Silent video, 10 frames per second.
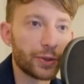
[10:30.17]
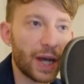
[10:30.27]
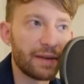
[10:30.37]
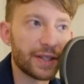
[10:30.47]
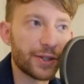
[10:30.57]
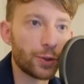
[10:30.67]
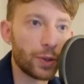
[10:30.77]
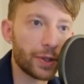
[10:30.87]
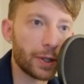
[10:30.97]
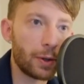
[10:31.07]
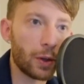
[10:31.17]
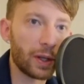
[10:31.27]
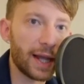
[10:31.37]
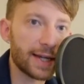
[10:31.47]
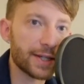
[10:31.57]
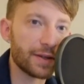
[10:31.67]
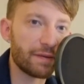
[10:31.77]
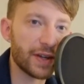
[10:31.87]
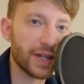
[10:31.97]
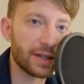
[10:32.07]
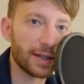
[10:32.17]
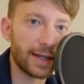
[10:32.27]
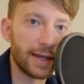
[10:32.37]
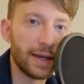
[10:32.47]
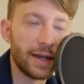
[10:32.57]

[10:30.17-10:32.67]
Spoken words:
you haven't stood on your own legs sufficiently